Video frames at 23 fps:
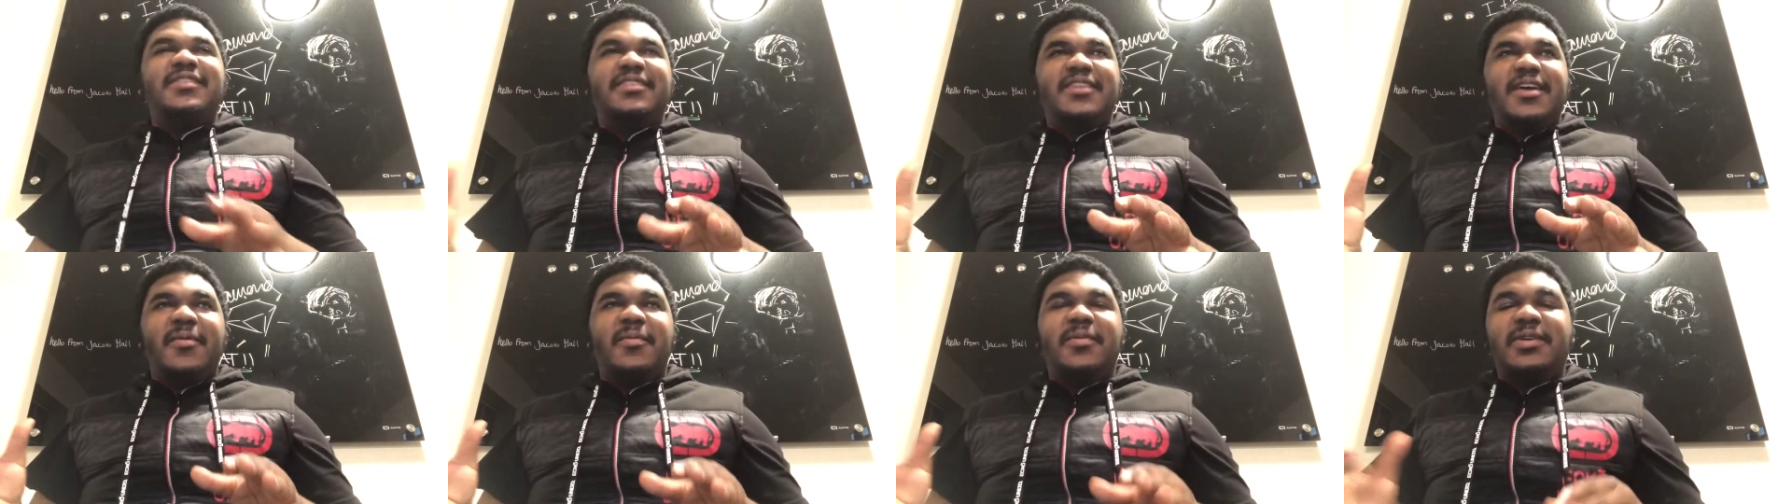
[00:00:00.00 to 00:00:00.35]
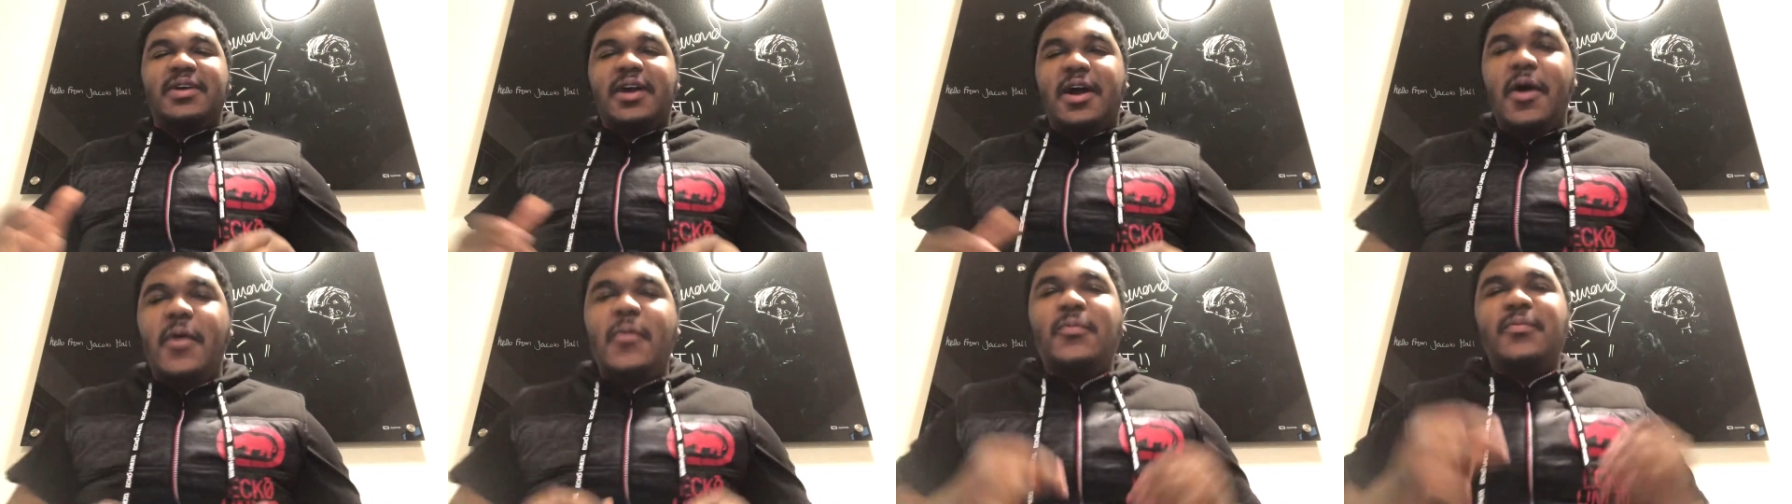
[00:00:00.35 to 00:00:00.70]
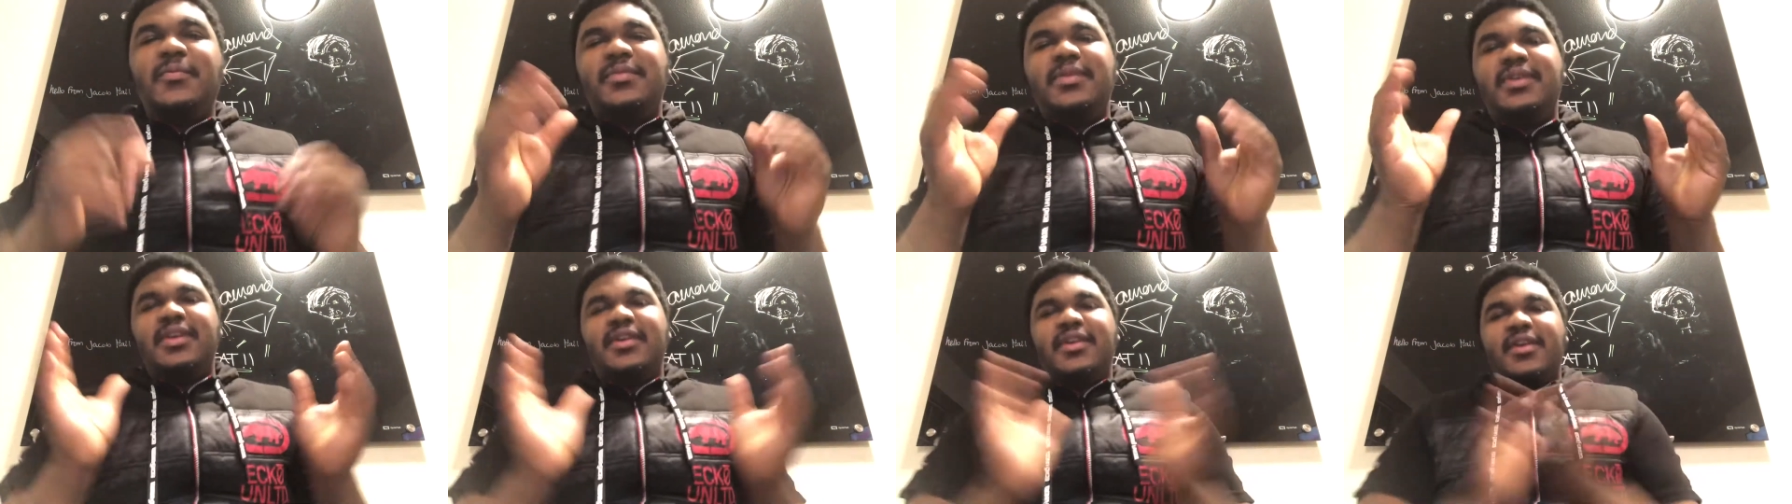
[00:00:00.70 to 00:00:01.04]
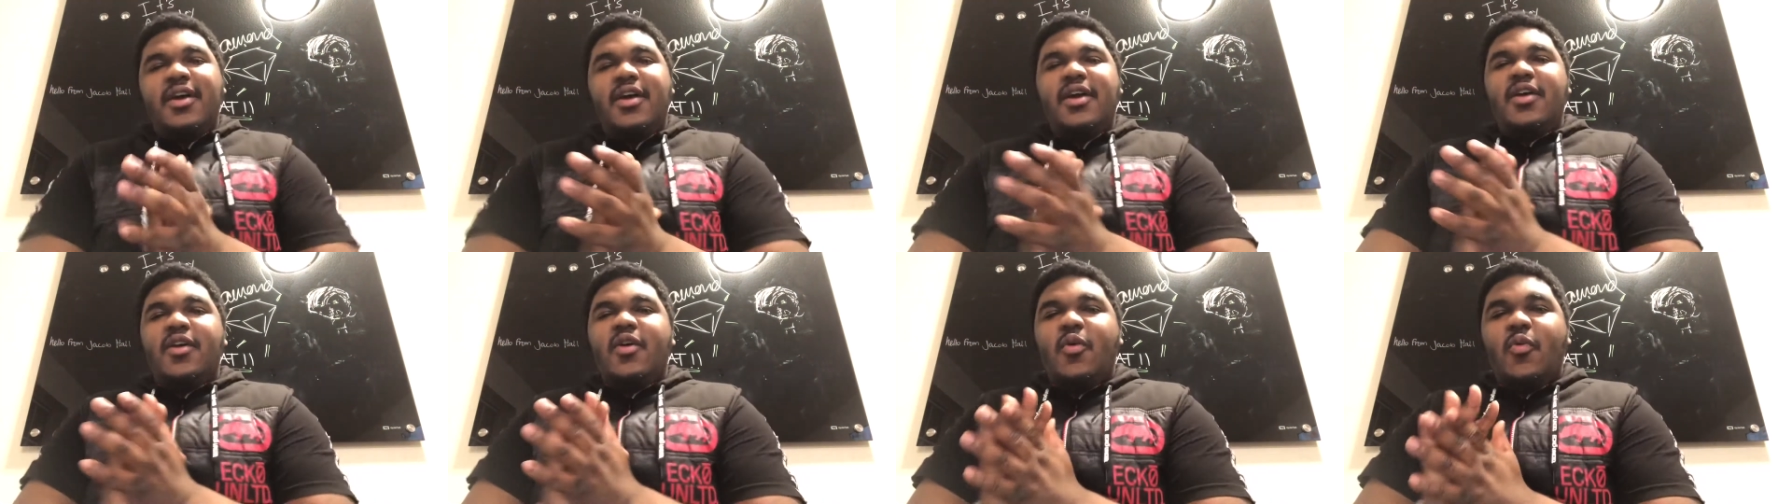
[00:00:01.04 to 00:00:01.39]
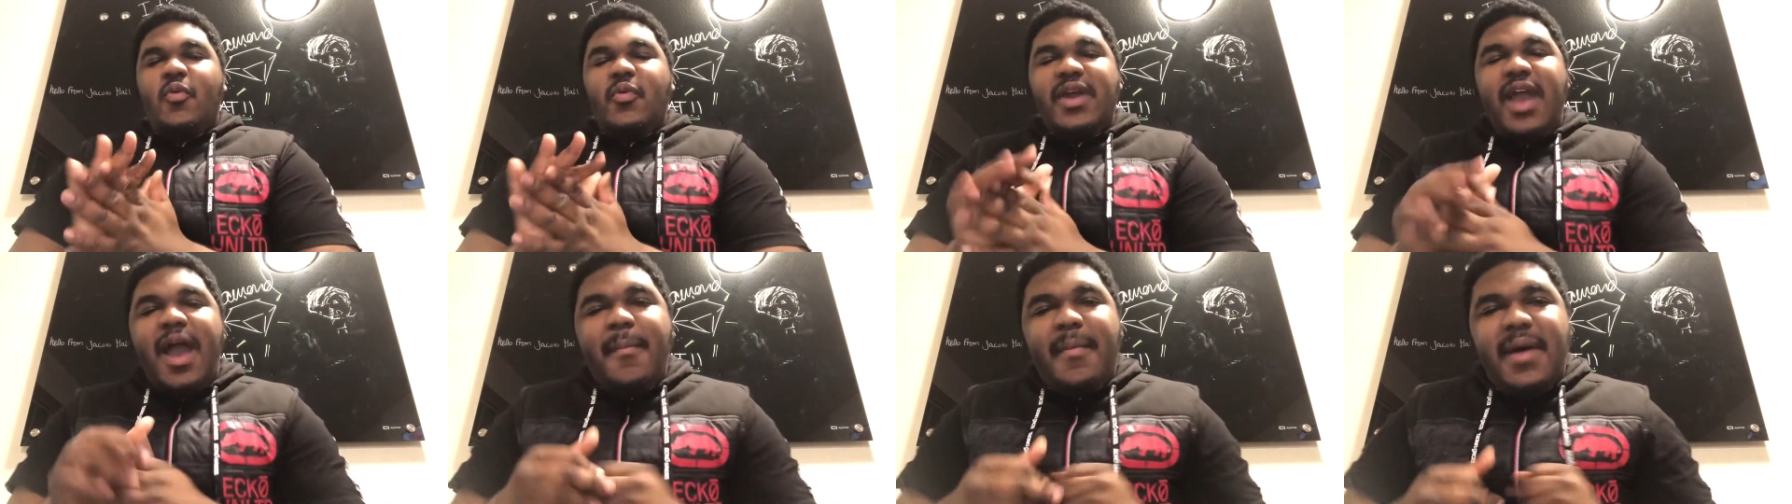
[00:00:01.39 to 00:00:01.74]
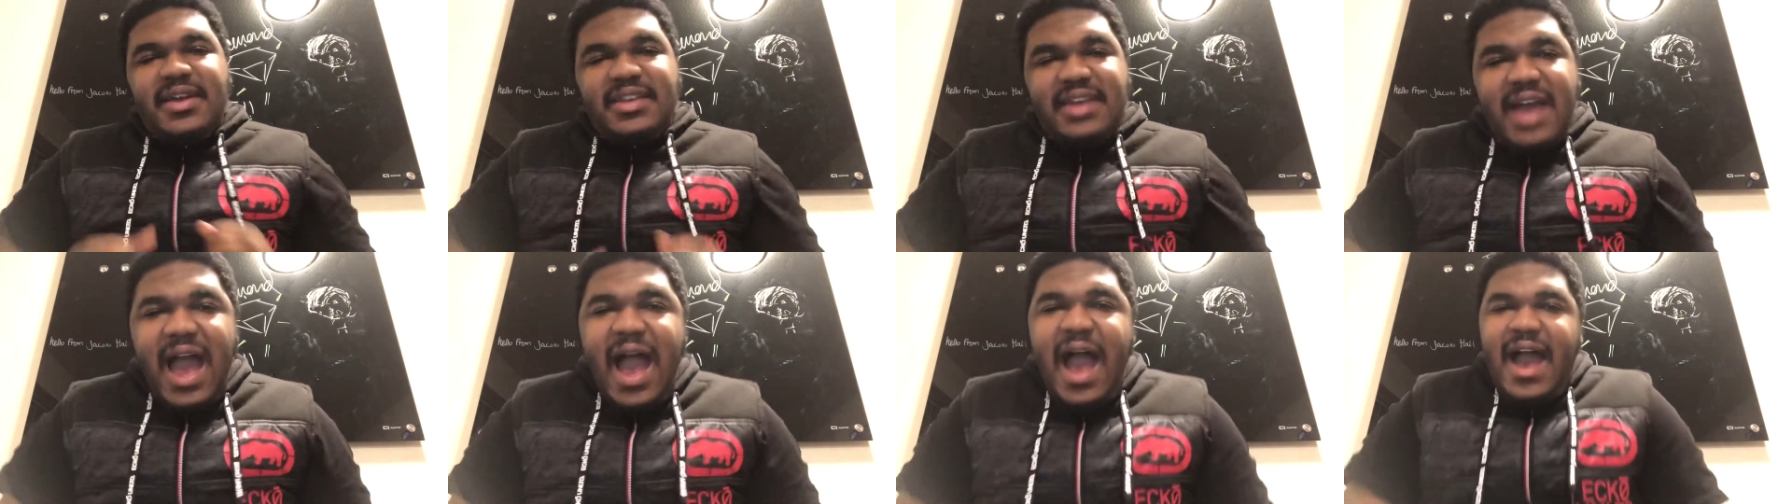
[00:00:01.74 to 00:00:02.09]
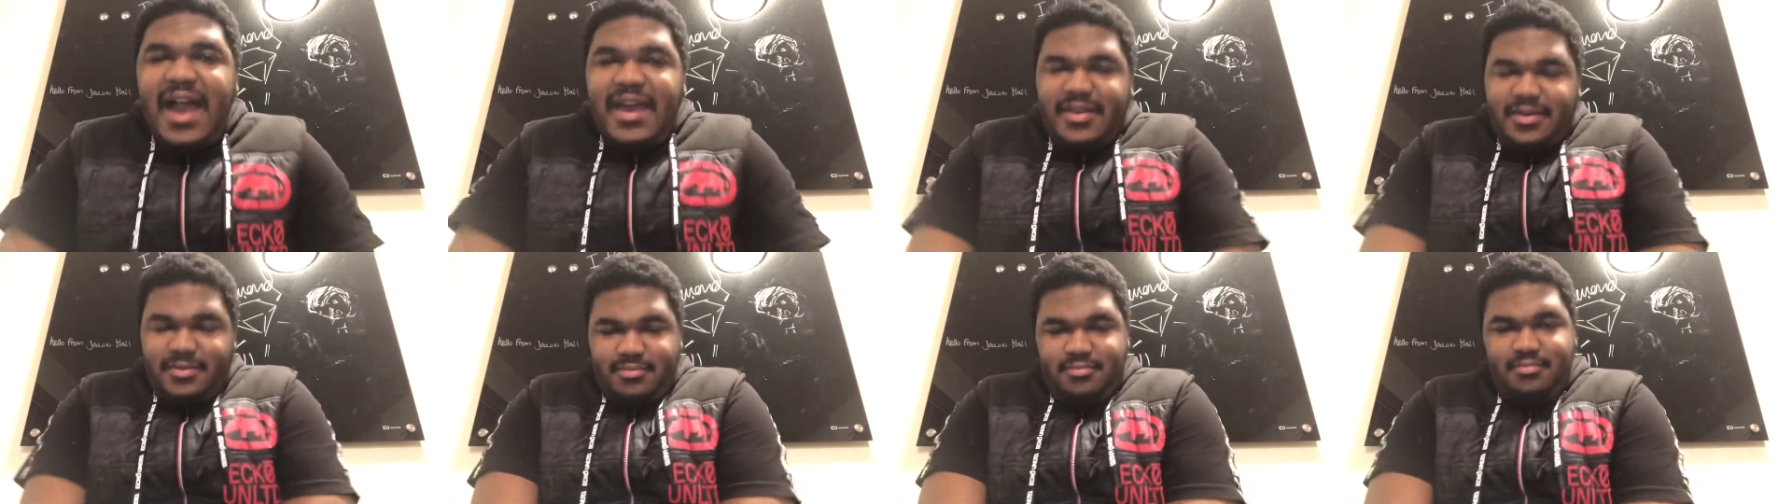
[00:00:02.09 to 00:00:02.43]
There we go. We have my guy,